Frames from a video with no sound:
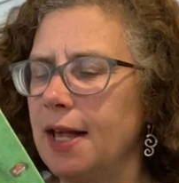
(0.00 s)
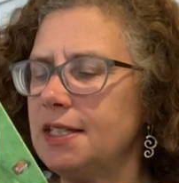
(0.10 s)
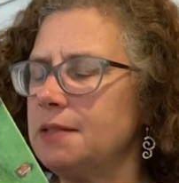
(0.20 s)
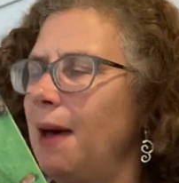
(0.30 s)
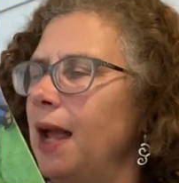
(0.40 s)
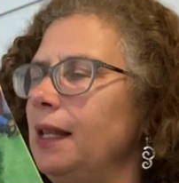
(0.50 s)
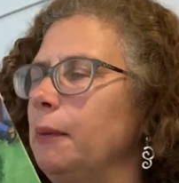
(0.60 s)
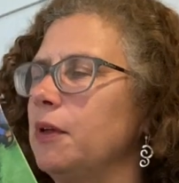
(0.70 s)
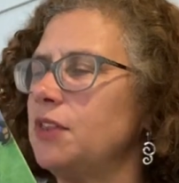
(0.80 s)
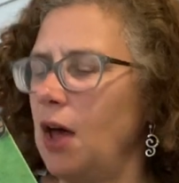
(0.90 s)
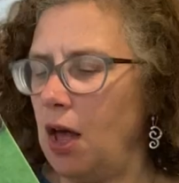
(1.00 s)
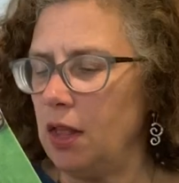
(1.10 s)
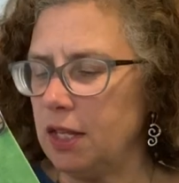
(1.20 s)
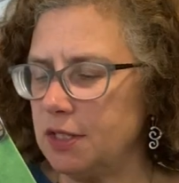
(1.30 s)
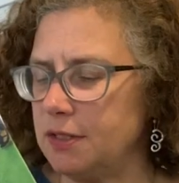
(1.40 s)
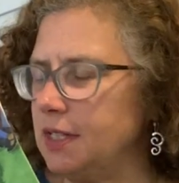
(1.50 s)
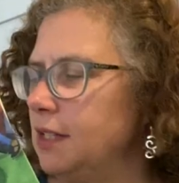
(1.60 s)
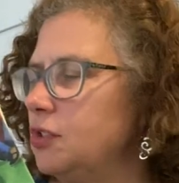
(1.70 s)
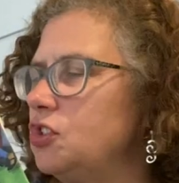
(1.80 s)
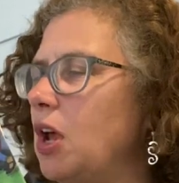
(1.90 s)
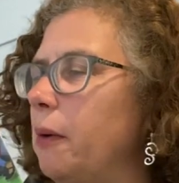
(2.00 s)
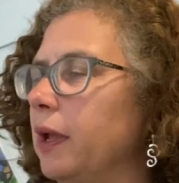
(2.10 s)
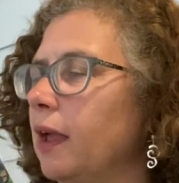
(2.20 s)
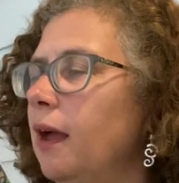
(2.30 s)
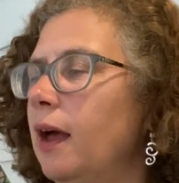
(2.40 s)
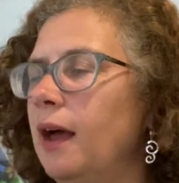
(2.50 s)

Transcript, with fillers: smiling with all his teeth showing.